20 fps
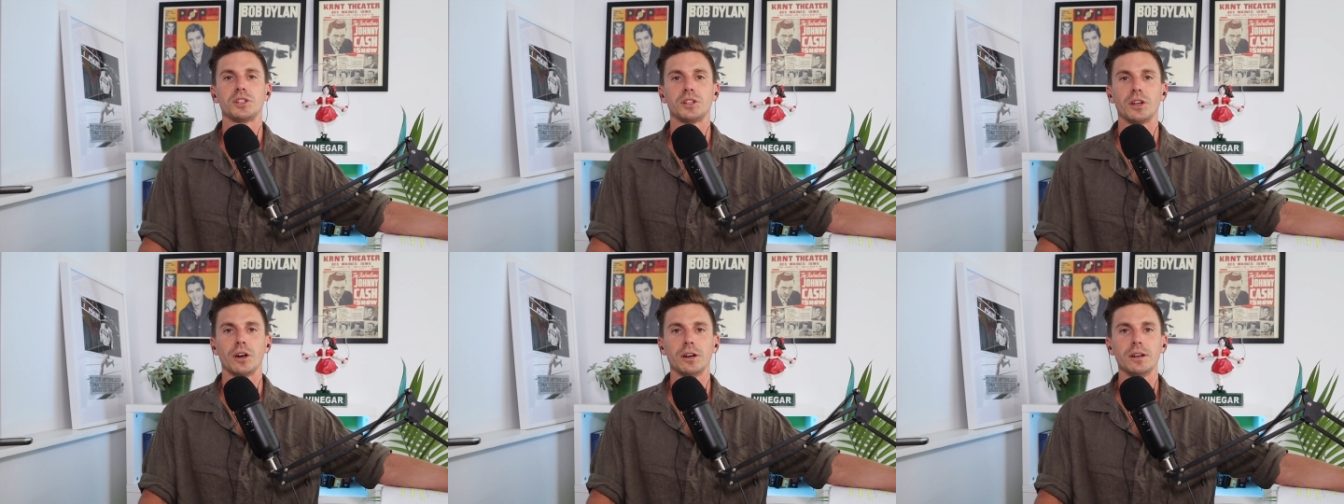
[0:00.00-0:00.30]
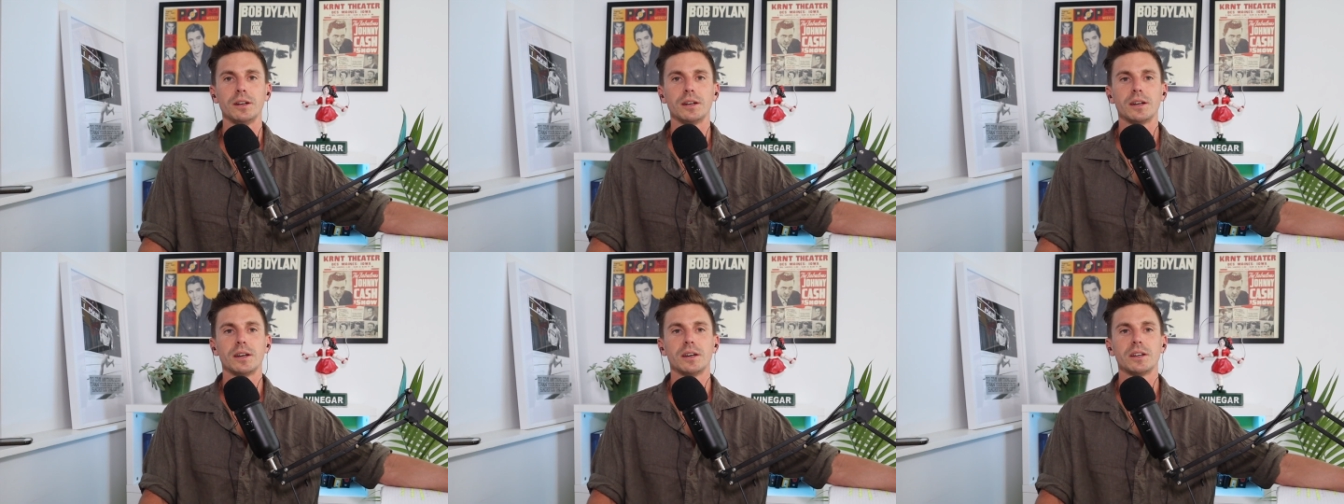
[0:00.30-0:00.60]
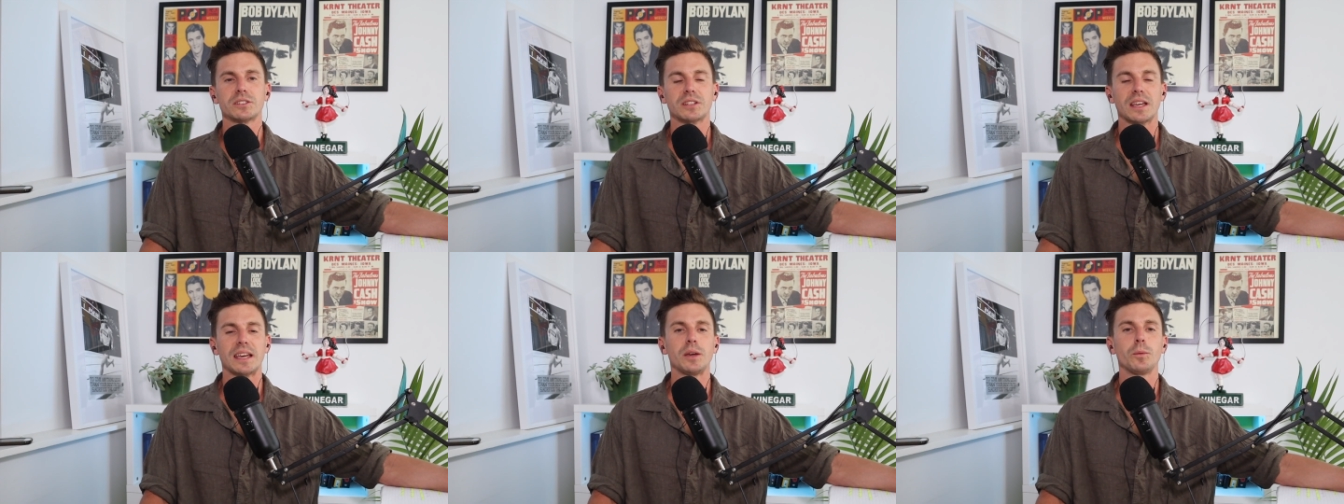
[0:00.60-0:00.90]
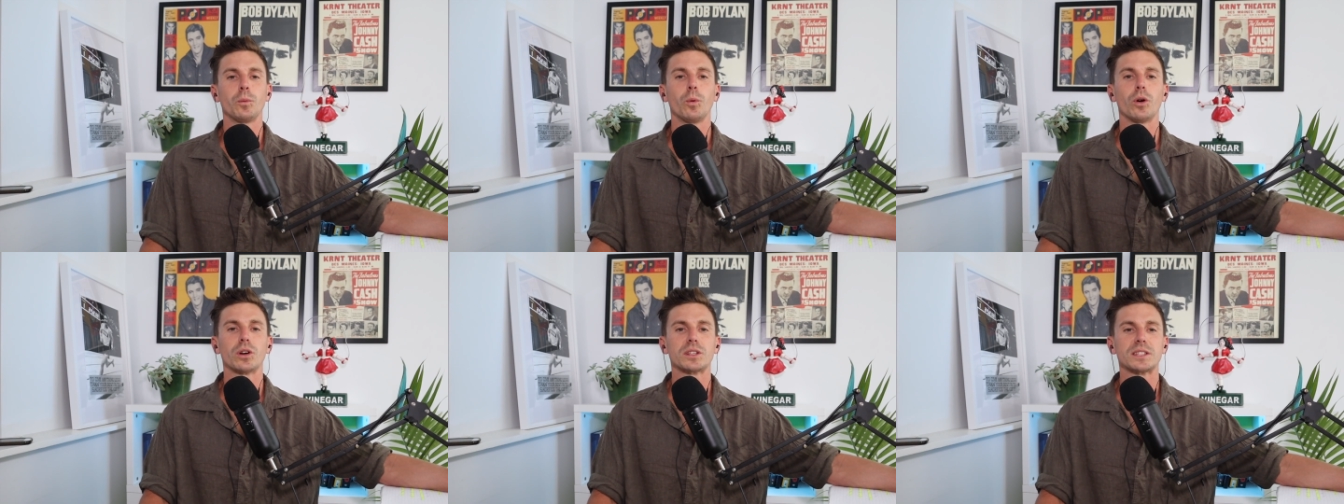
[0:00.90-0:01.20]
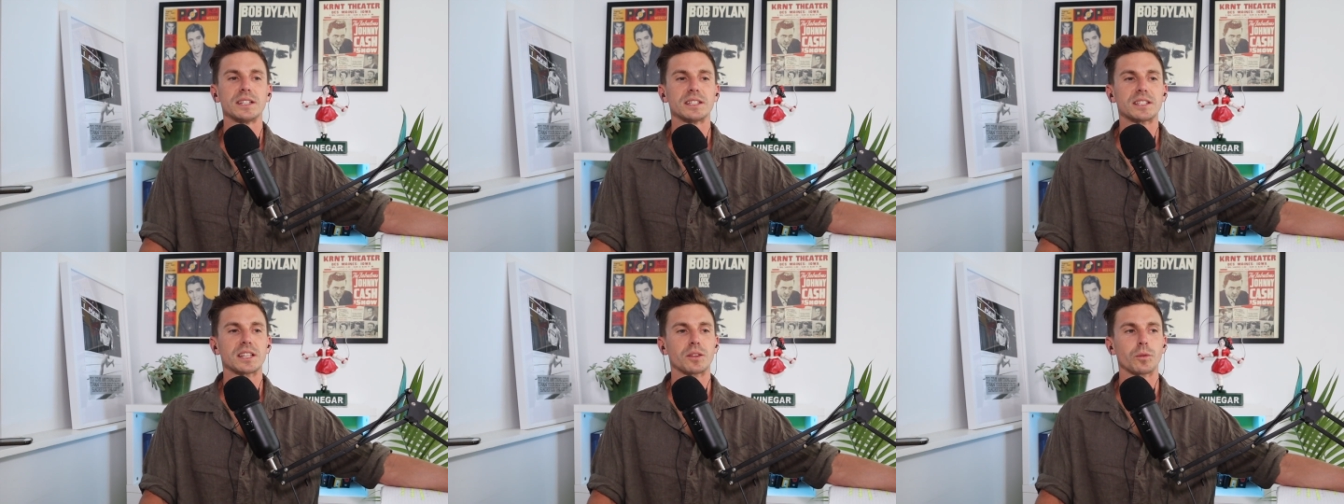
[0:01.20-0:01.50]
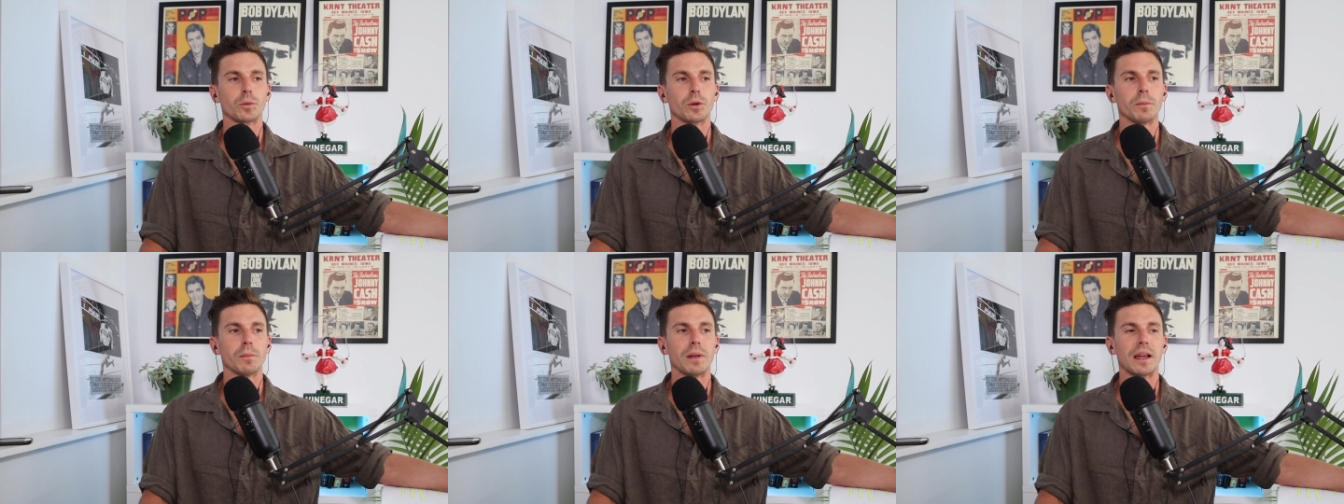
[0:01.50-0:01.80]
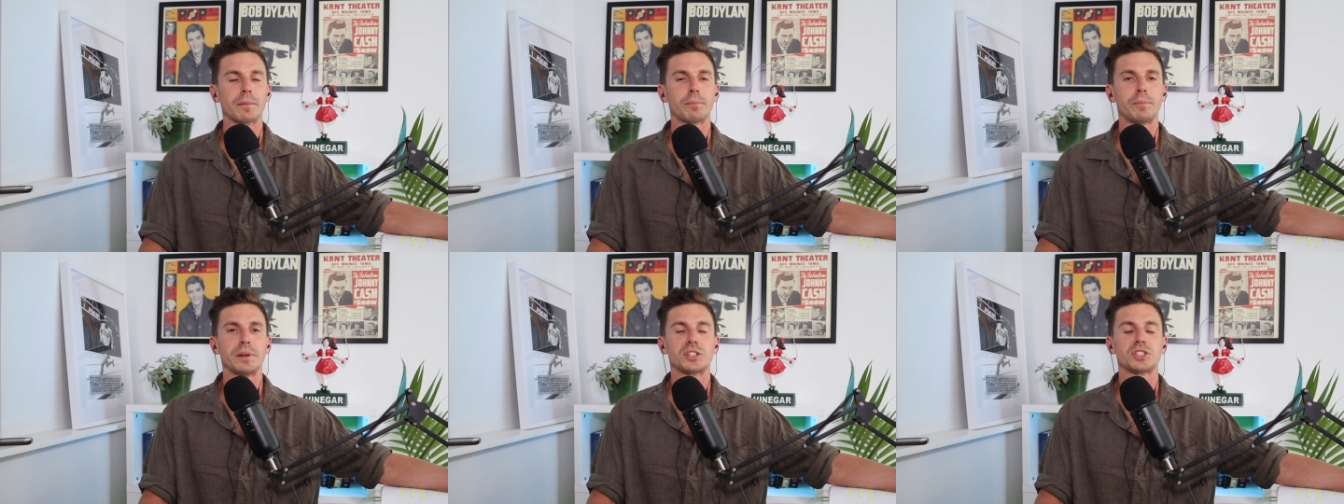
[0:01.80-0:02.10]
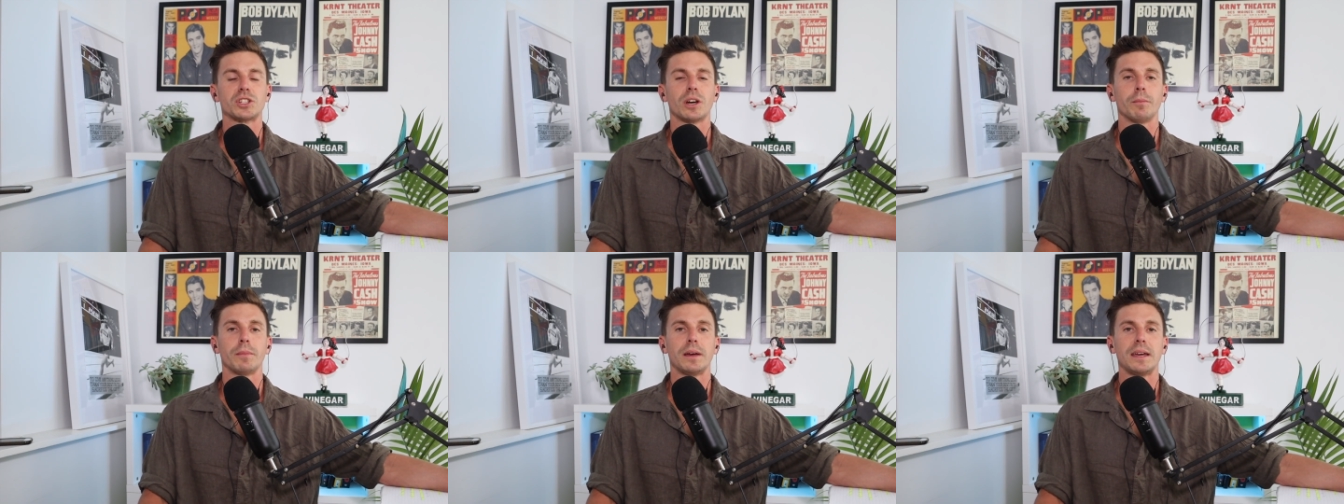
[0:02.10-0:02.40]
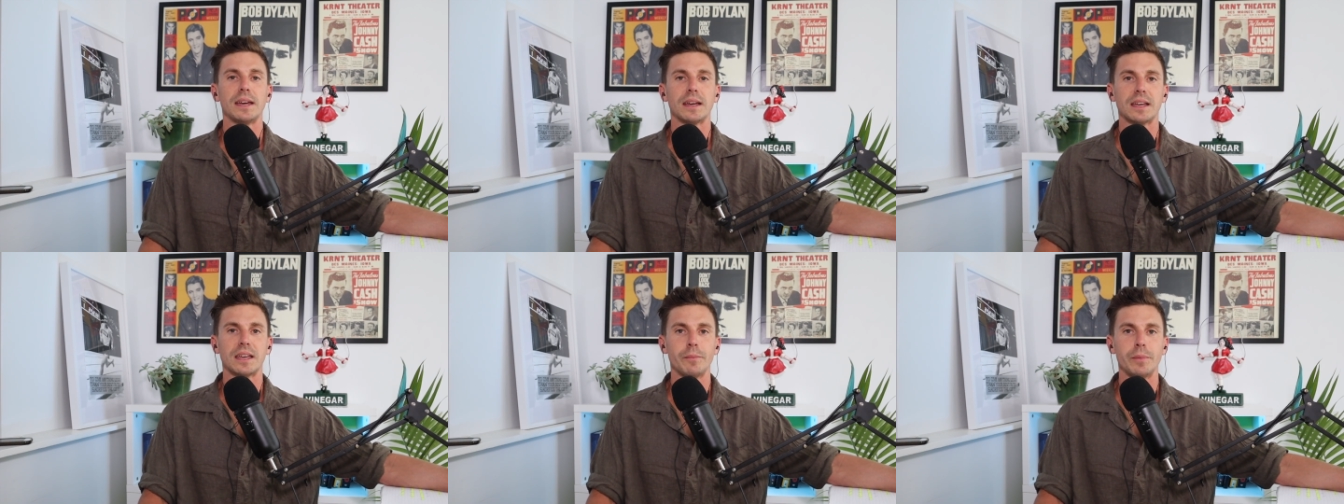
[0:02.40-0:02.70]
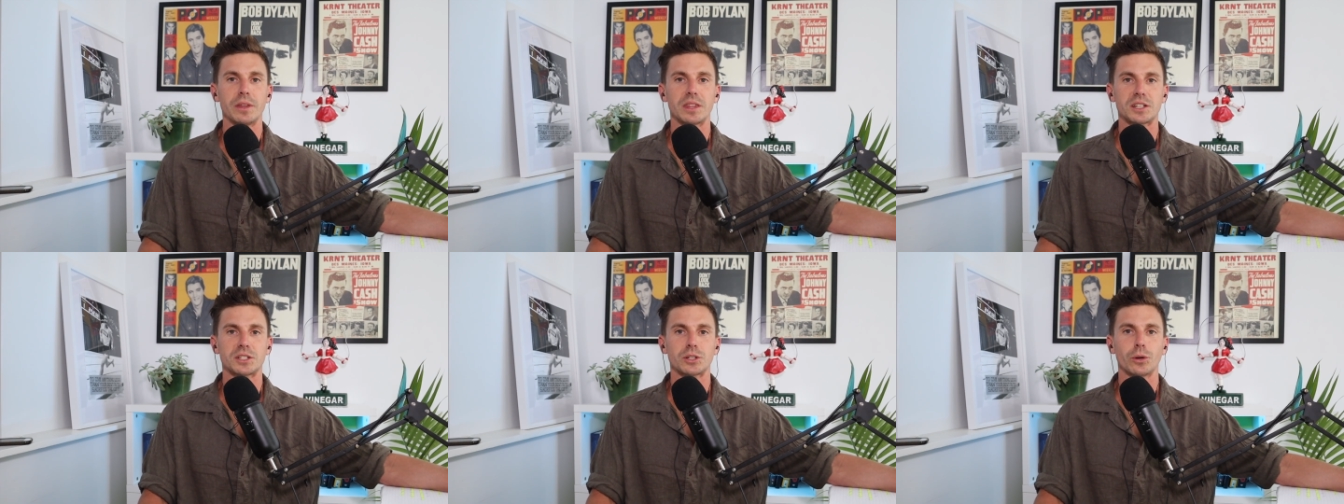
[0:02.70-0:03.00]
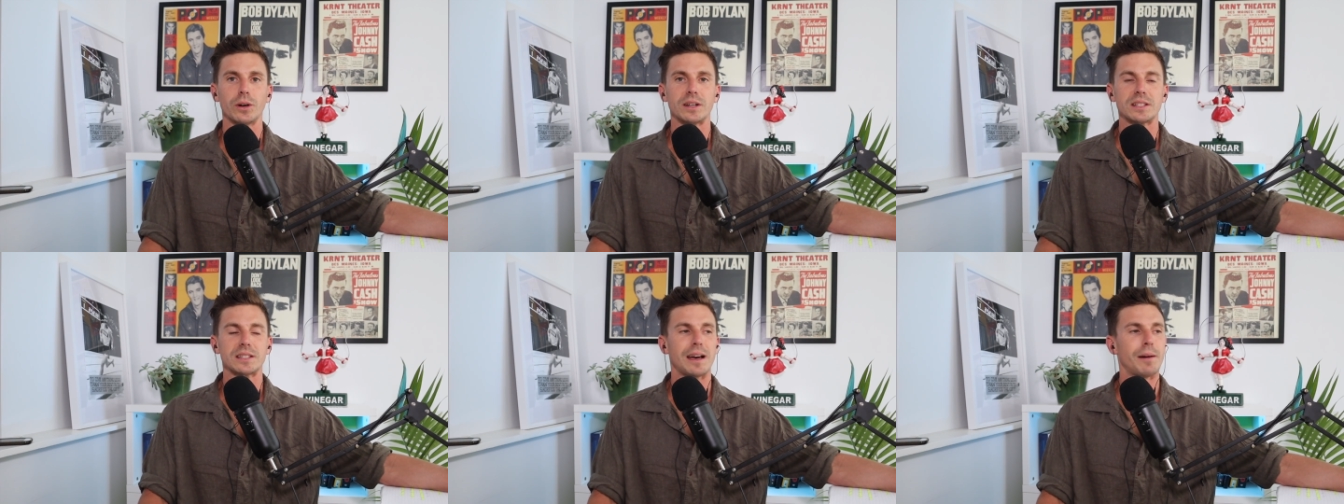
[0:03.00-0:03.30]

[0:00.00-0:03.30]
You know so he walks into the room like, bitch, I'm here, give me the toys.